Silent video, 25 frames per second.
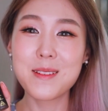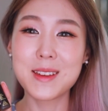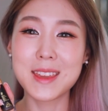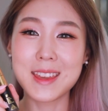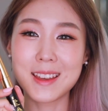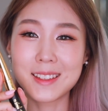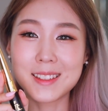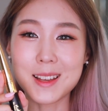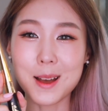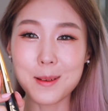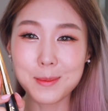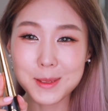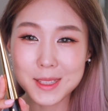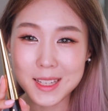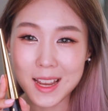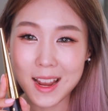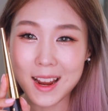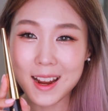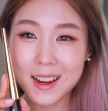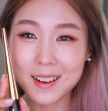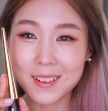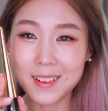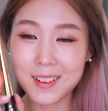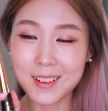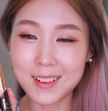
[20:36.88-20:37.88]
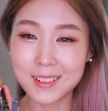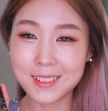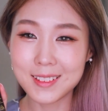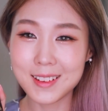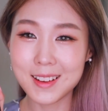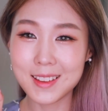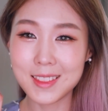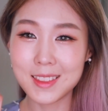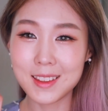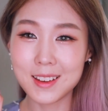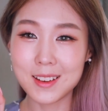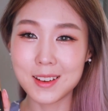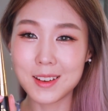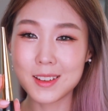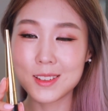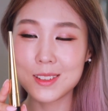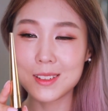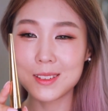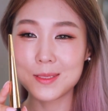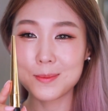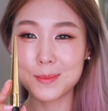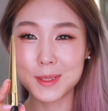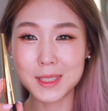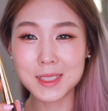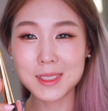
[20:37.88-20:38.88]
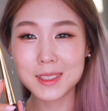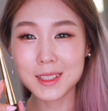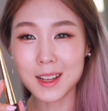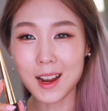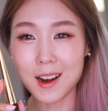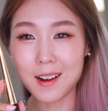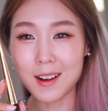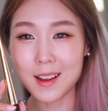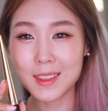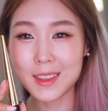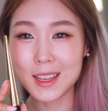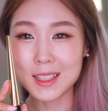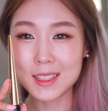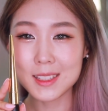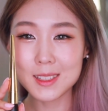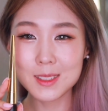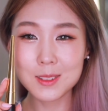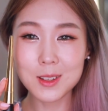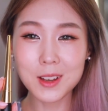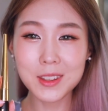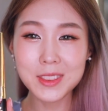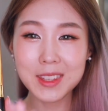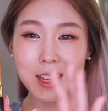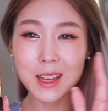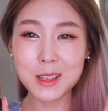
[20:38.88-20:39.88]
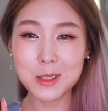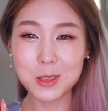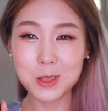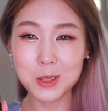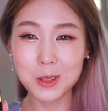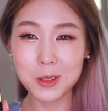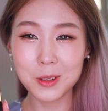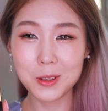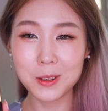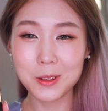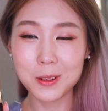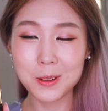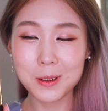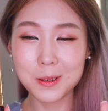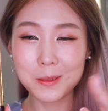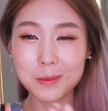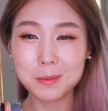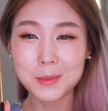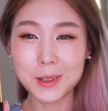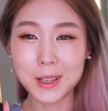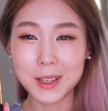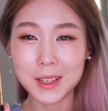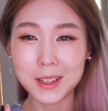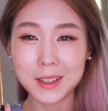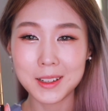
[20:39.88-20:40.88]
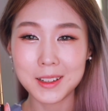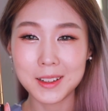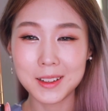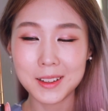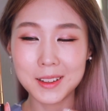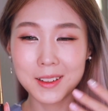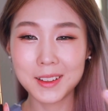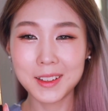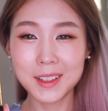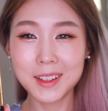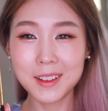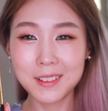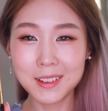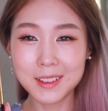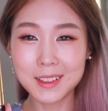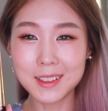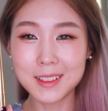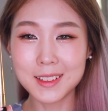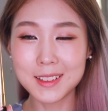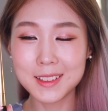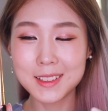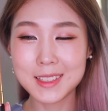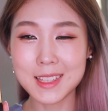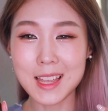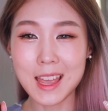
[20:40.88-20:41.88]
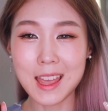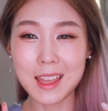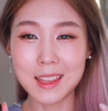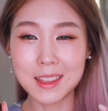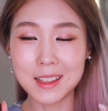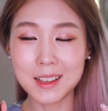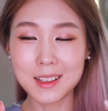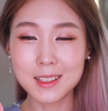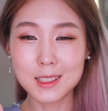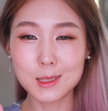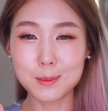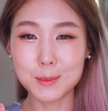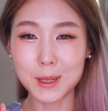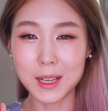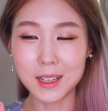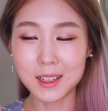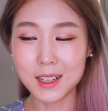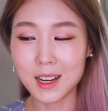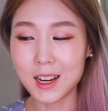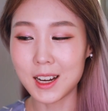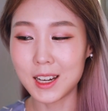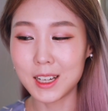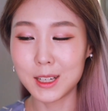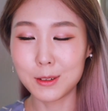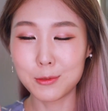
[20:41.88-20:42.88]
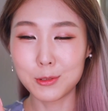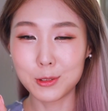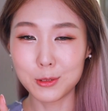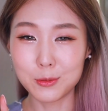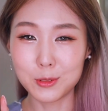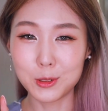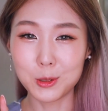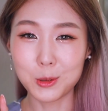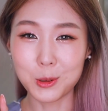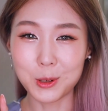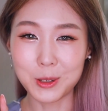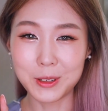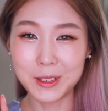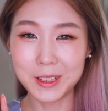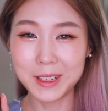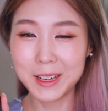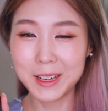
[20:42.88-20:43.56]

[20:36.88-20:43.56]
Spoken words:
yes, update on the mascara that's not that new, but here it is, and here's my kind of review on